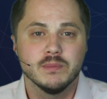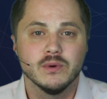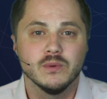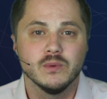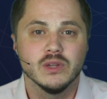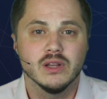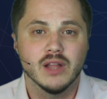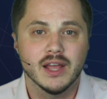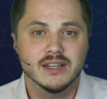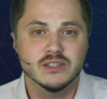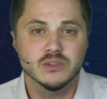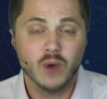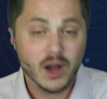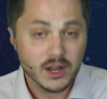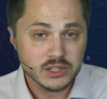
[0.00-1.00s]
people would
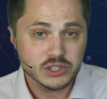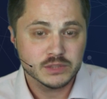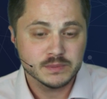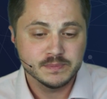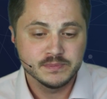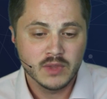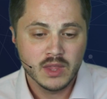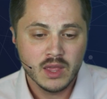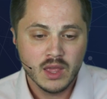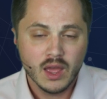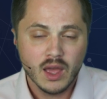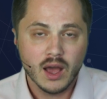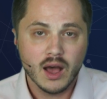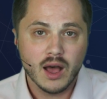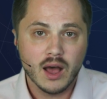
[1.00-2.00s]
like to watch.
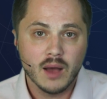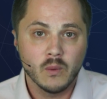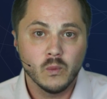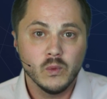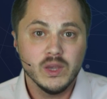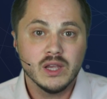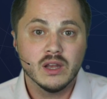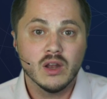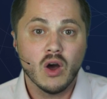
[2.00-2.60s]
We